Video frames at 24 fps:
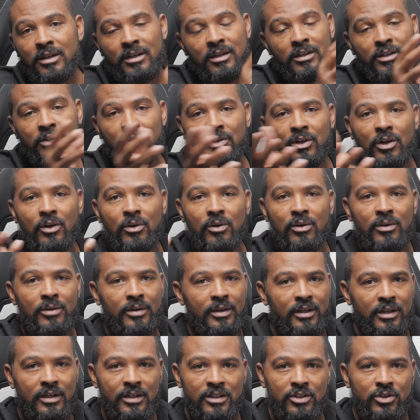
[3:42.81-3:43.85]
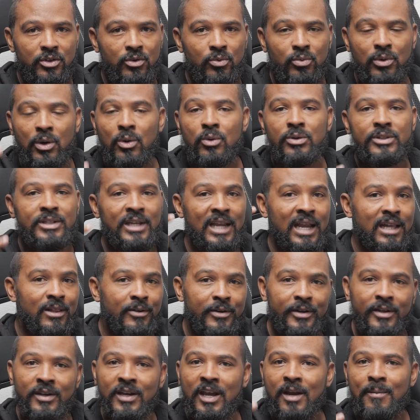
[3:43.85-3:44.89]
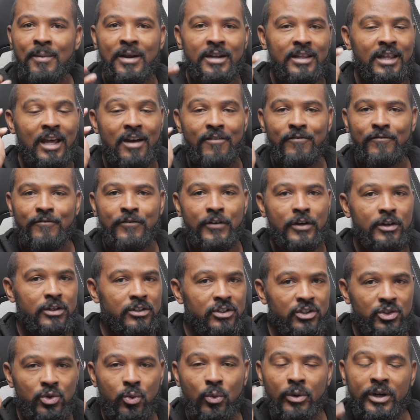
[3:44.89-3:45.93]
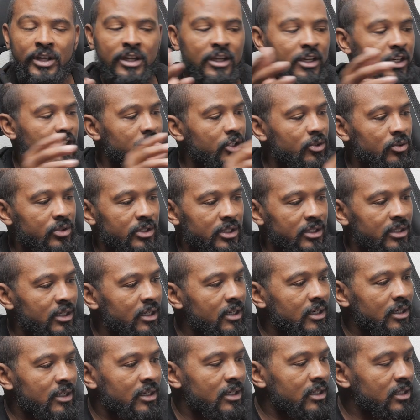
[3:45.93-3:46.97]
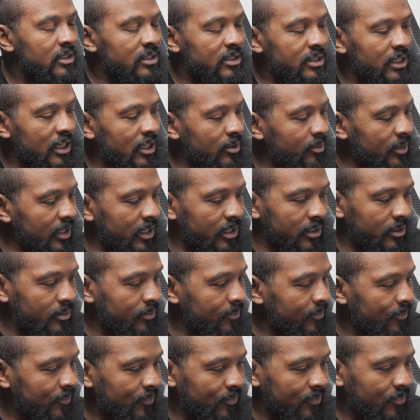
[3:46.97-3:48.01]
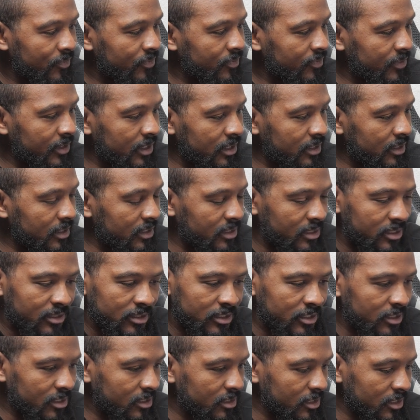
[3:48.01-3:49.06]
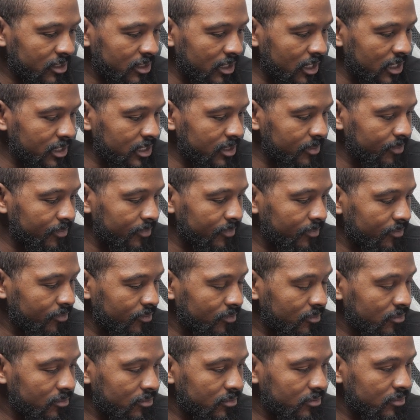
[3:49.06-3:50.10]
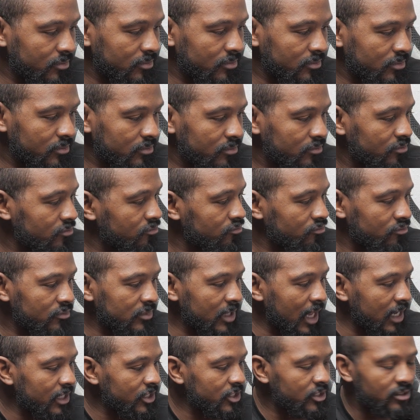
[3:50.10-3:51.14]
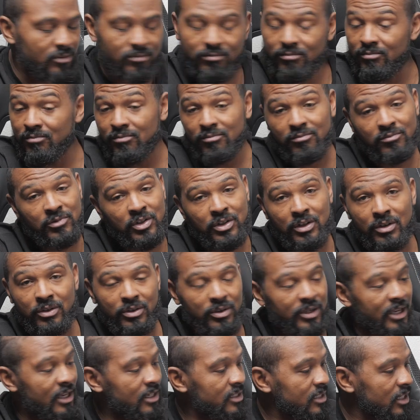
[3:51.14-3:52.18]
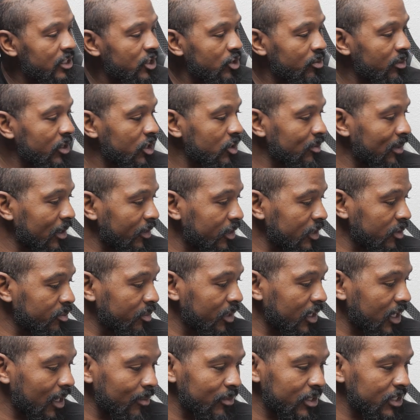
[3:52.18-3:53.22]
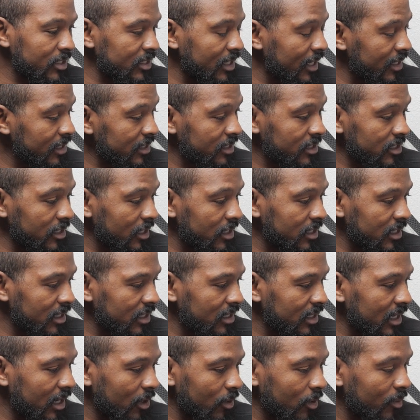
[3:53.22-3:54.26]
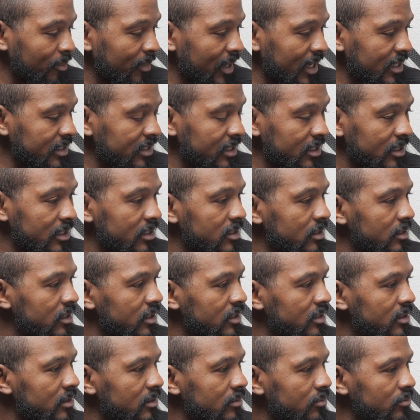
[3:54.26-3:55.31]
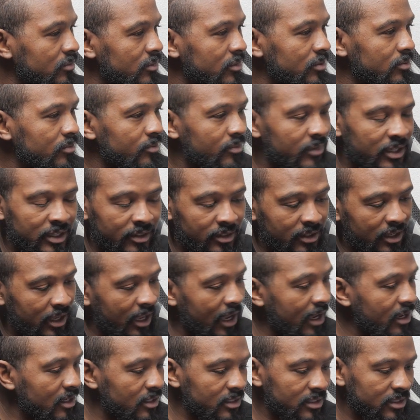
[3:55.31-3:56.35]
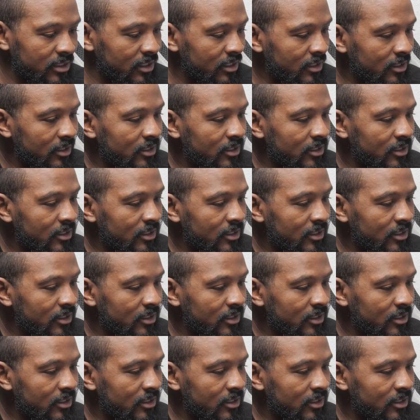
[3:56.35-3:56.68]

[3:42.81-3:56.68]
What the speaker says: you know, his rogues gallery came out of that first 20 issues. And Sandman, yeah, just looks awesome. You know, you can't say too much about this book. I'm just kind of stunned at how amazing this looks in the case.